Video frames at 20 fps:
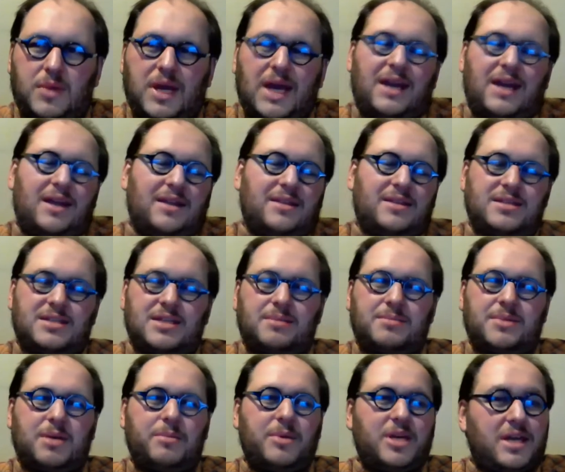at the
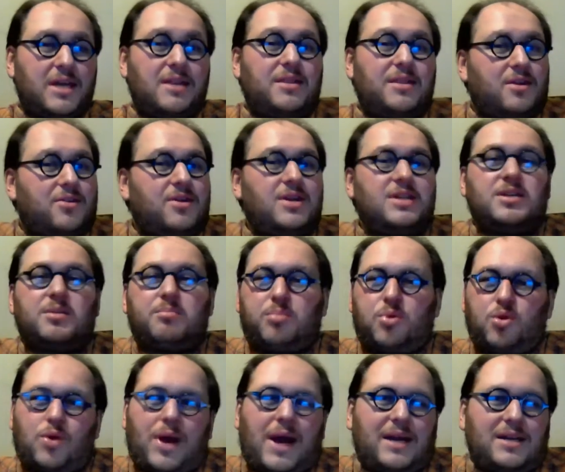same time, again, there is a
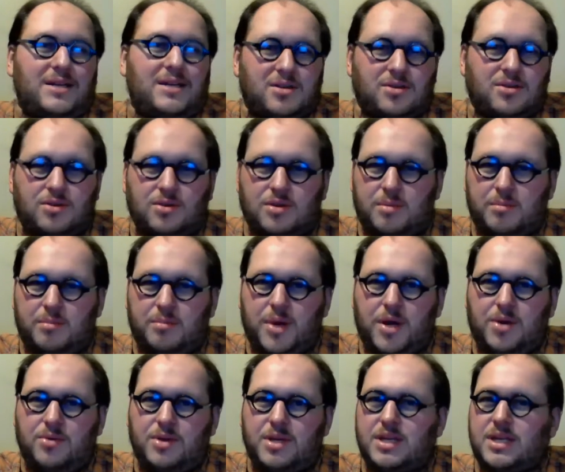practical
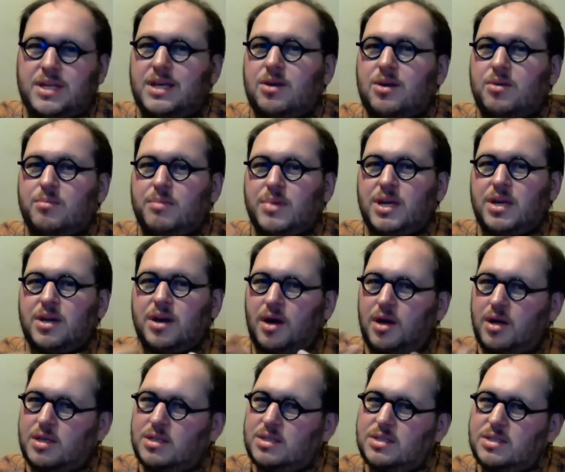component here
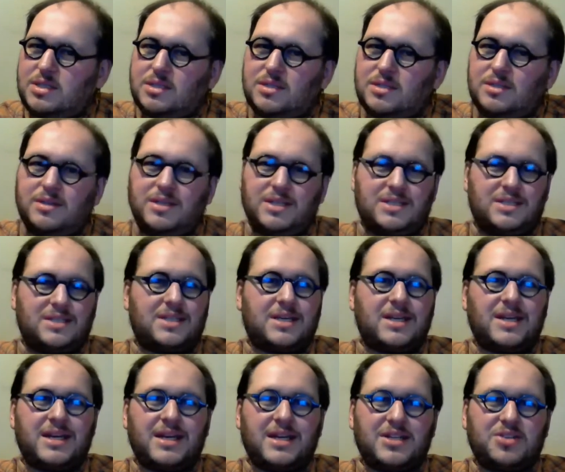because the
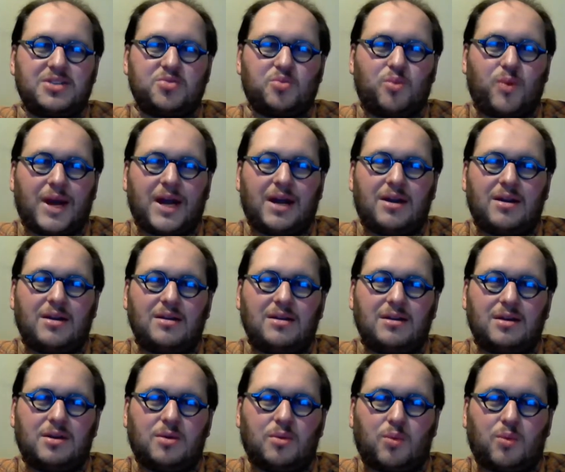city is where
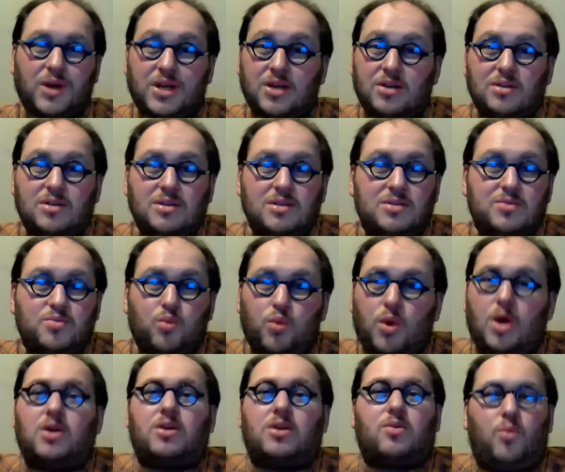Will's
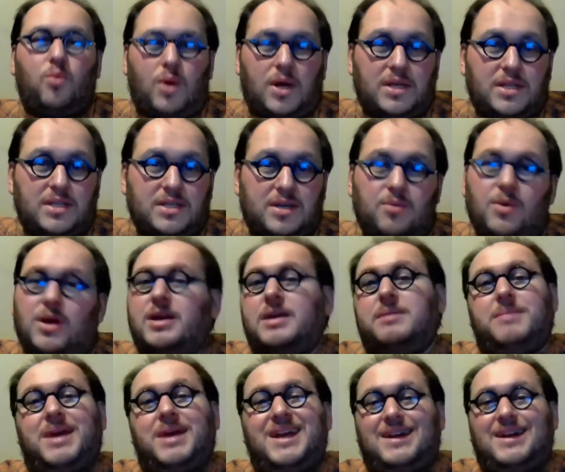work was and where
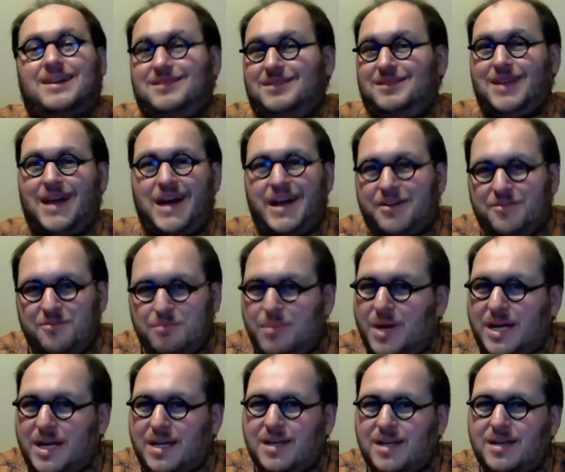he made a lot of
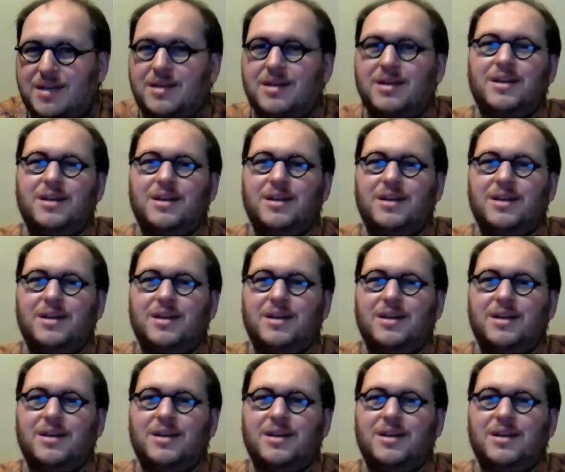money.